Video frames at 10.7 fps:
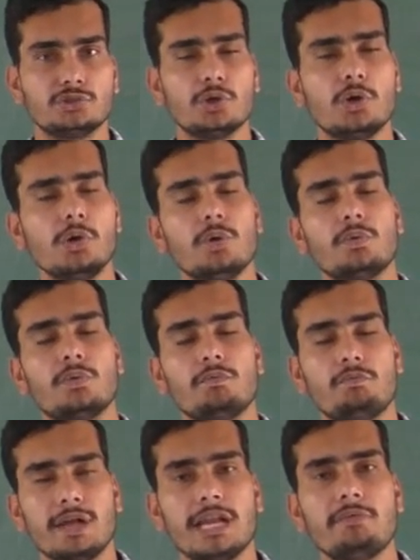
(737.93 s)
So
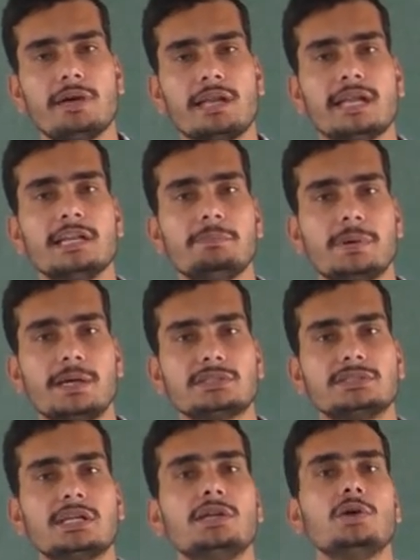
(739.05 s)
whenever any
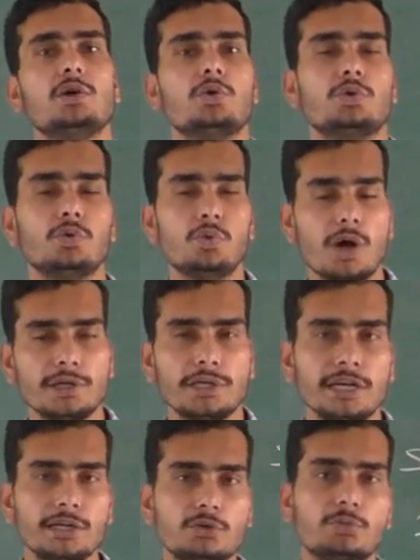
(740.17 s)
person who
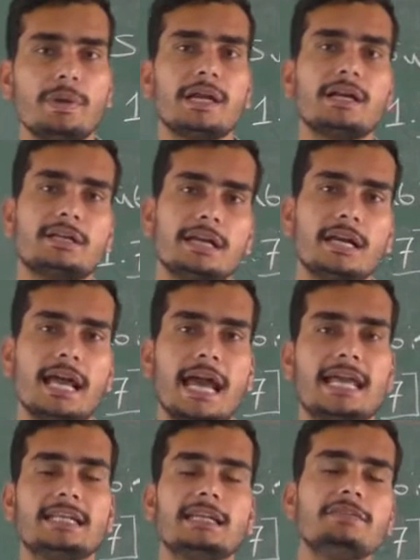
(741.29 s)
wanted to make a trade,
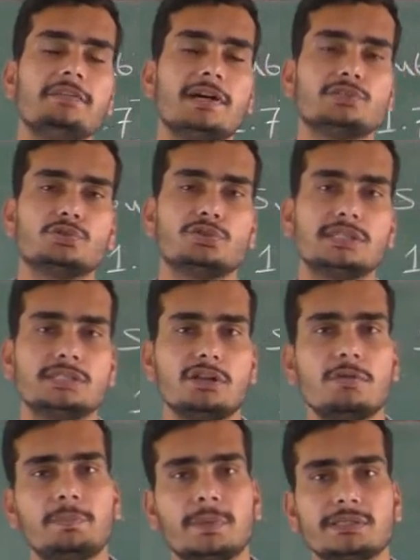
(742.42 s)
and if association
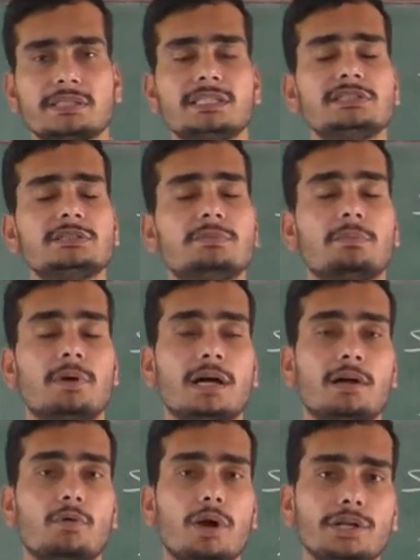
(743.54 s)
of person is
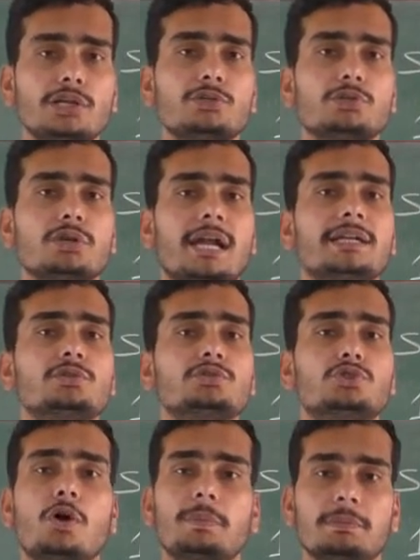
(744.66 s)
wanted to trying to
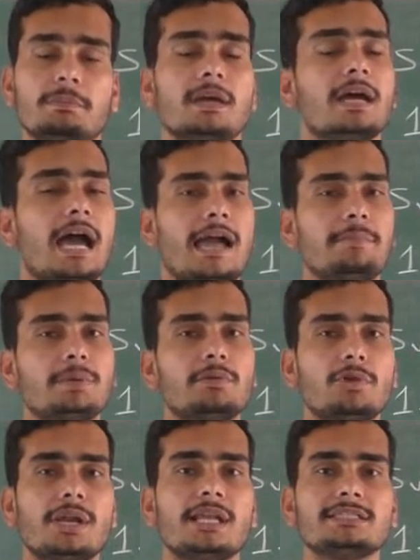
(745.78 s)
stop him, I am
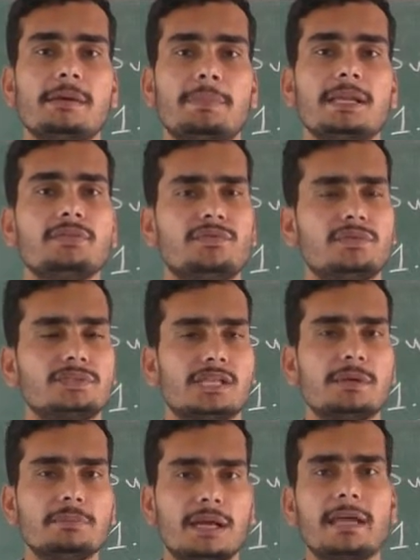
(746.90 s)
giving an example. If
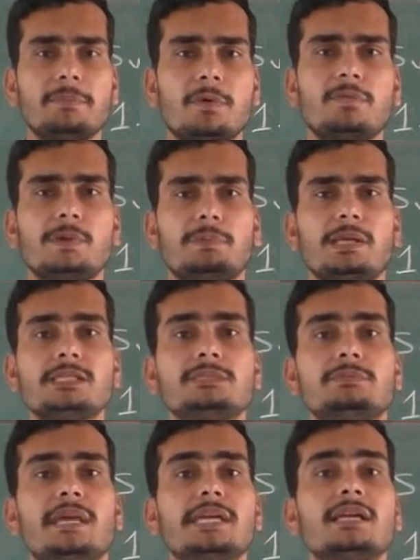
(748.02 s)
some type of people is
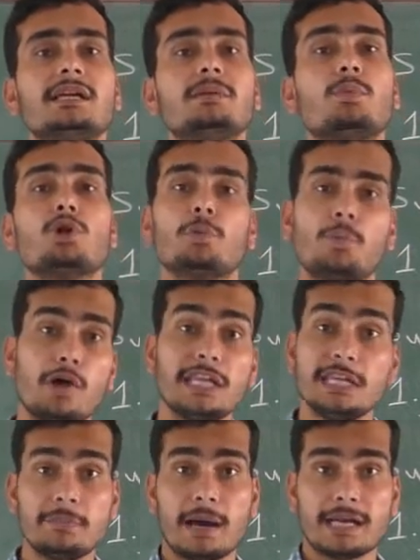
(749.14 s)
making a monopoly
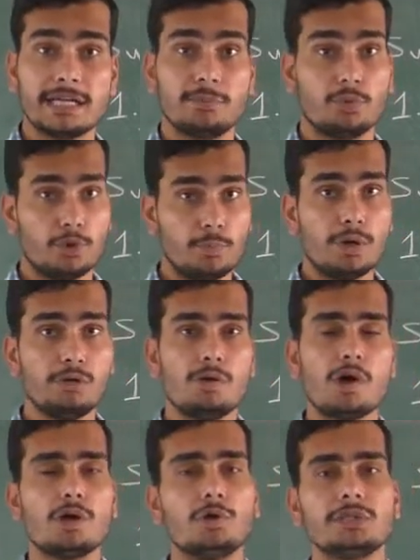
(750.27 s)
in a market, monopoly we
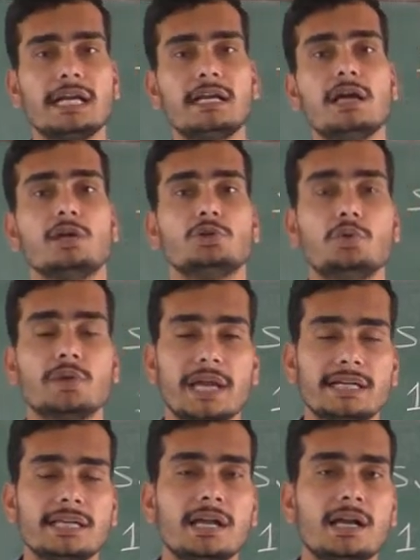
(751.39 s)
all know that to
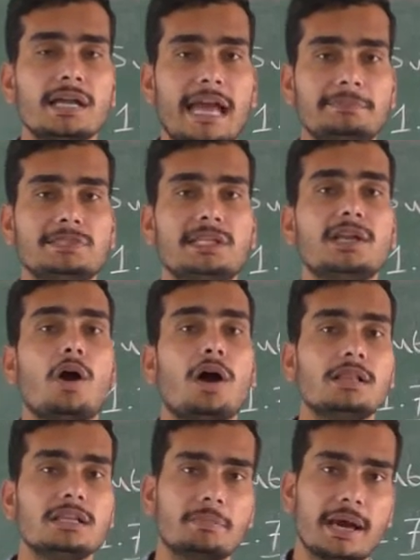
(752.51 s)
getting a capturing
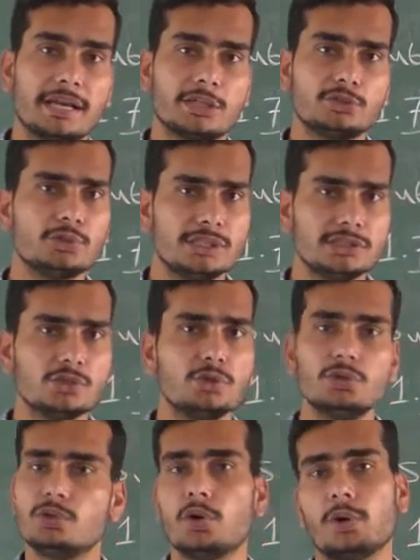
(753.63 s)
all the market, so it is a
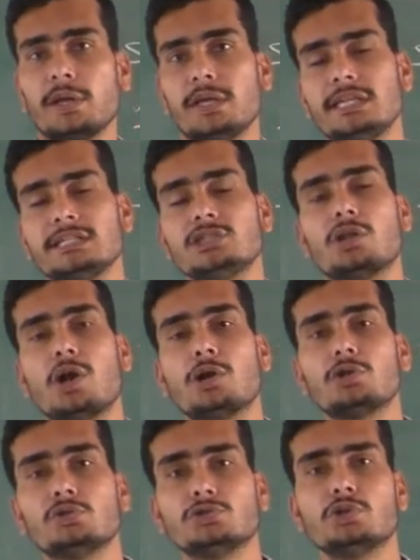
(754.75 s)
good? No, it is a not
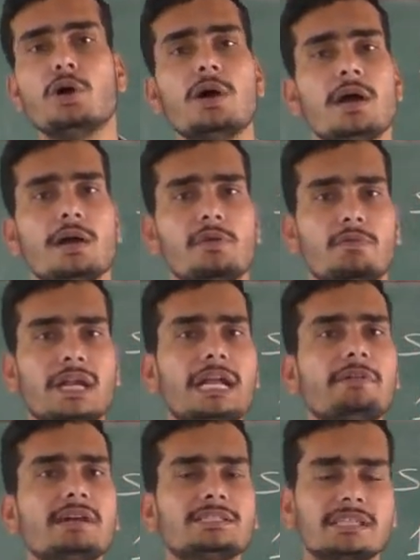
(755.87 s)
good. So
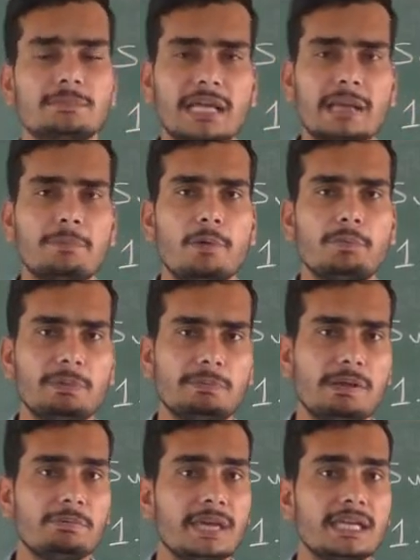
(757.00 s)
whenever some type of
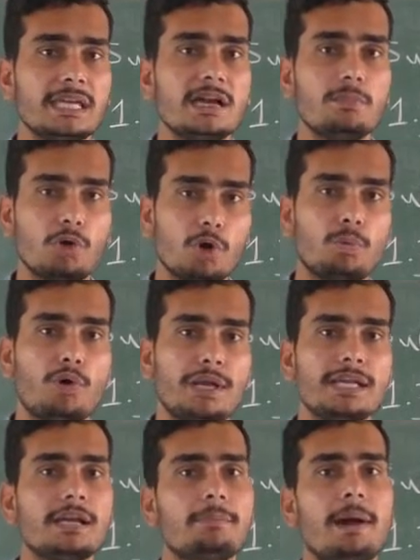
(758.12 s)
people making a
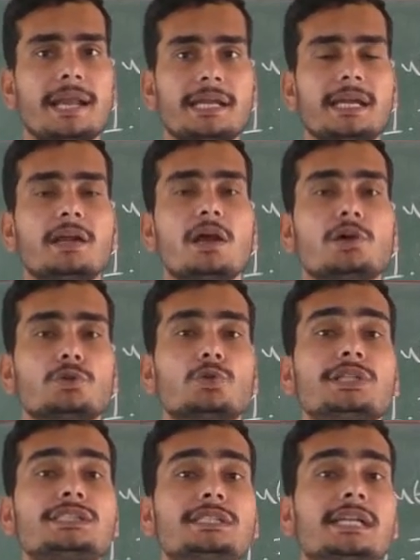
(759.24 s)
monopoly in a market to
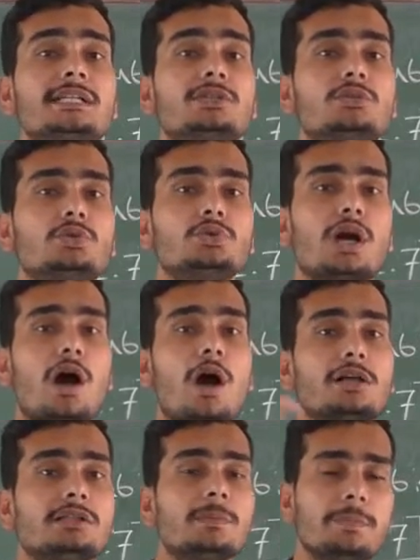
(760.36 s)
restrict to the
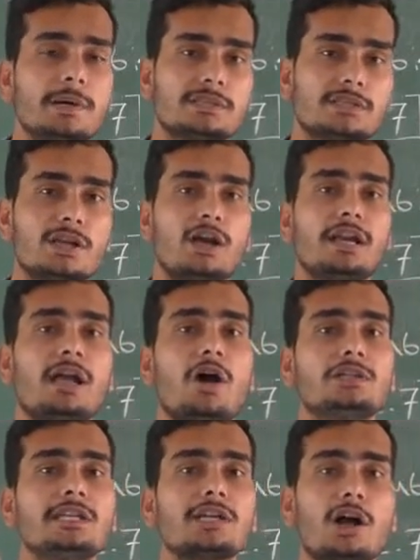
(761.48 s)
other person and
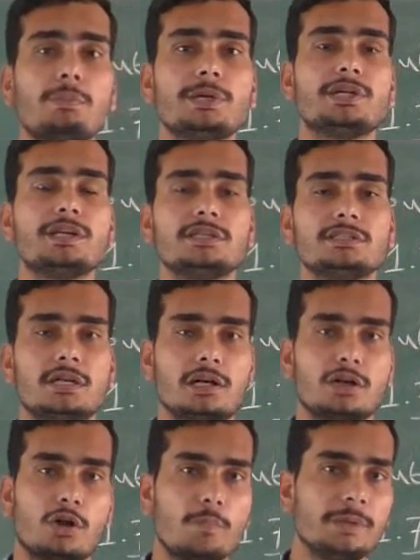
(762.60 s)
other
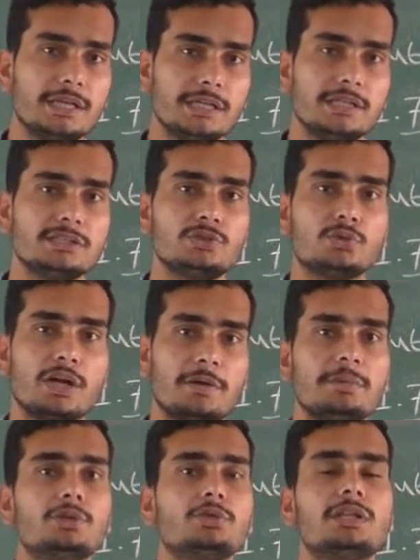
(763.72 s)
competitors to
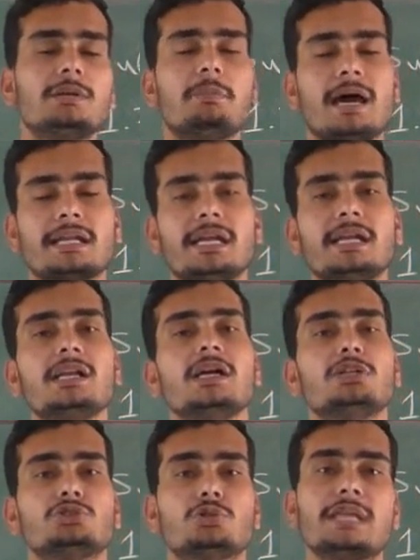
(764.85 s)
come into the market,
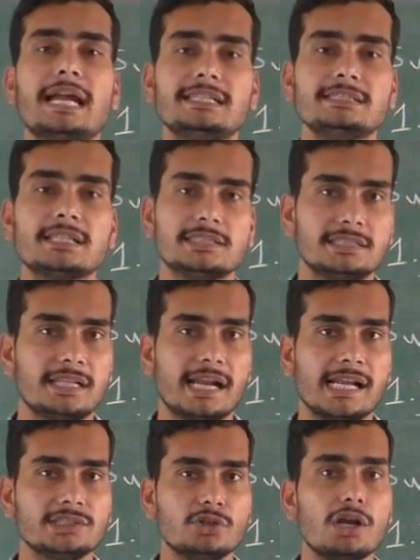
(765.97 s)
so that is considered
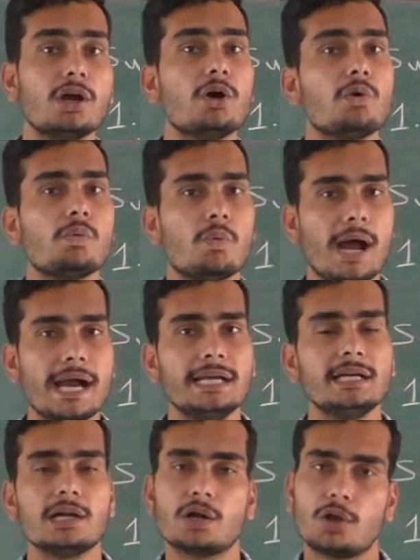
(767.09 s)
as your
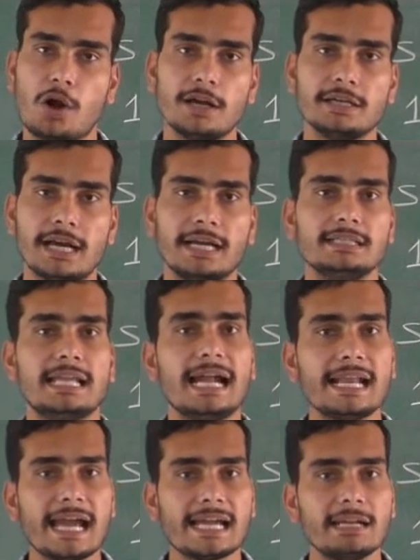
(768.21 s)
wide contract.
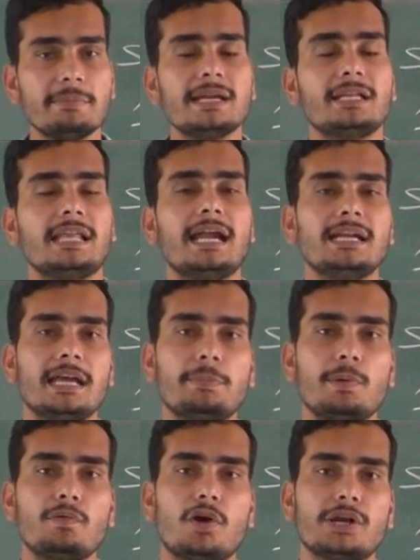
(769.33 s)
That agreement, that type
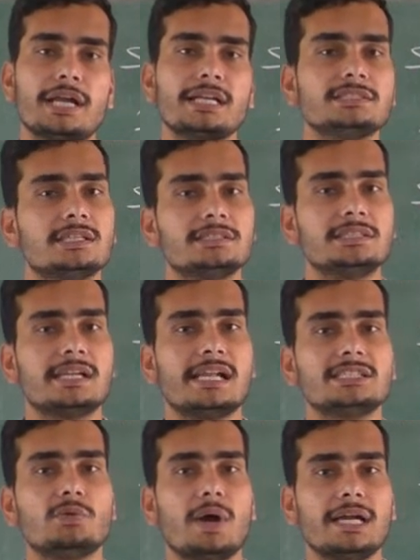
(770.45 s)
of contract is considered
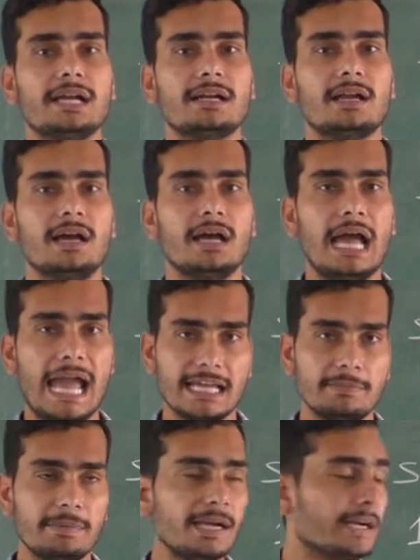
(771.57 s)
as a wide
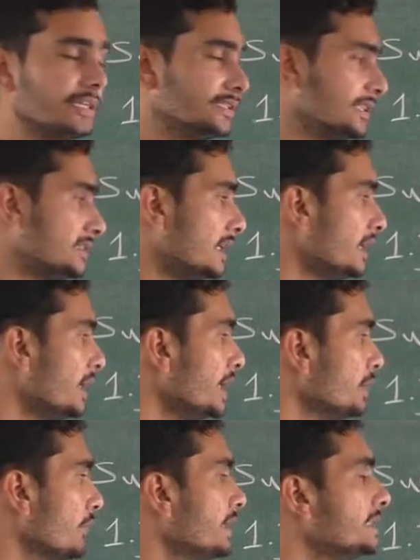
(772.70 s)
agreement under section
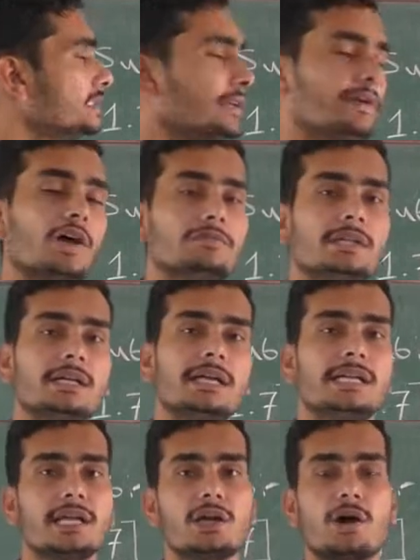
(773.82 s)
27 of the
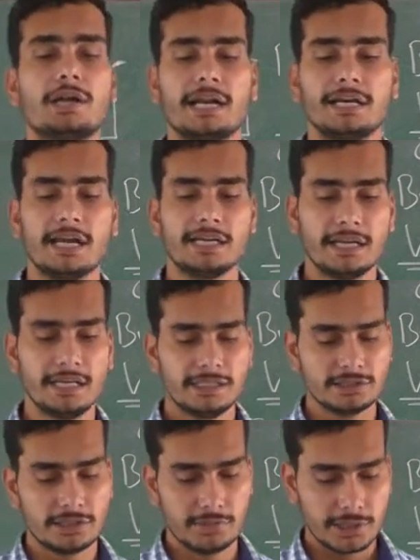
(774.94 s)
Indian Contract Act
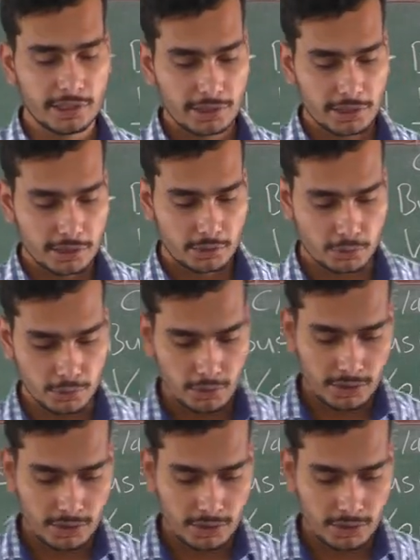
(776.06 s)
1872.